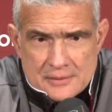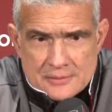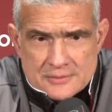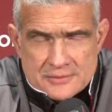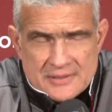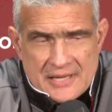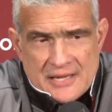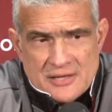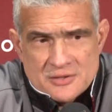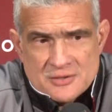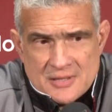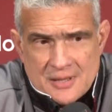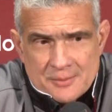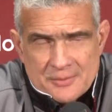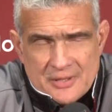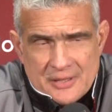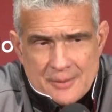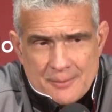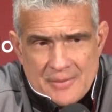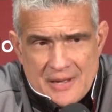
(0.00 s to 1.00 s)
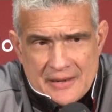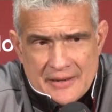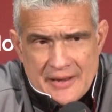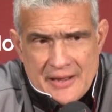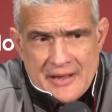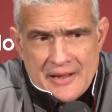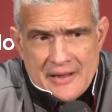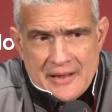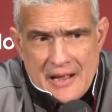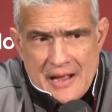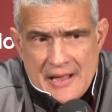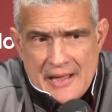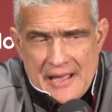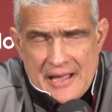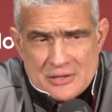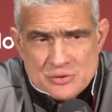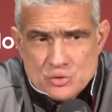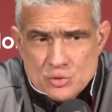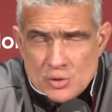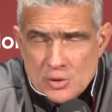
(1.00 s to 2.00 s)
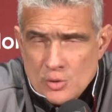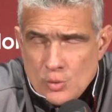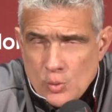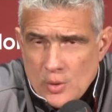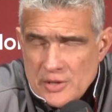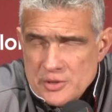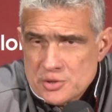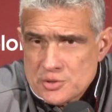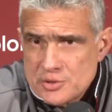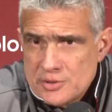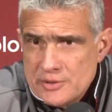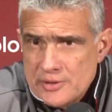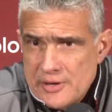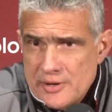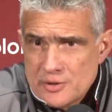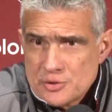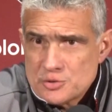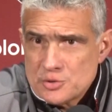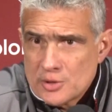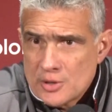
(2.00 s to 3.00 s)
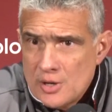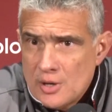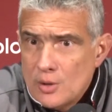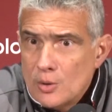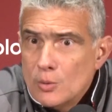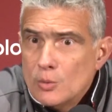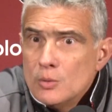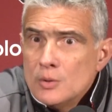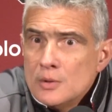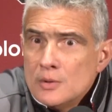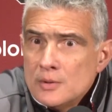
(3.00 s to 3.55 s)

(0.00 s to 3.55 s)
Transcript: saying something about, hey, I asked you a question years ago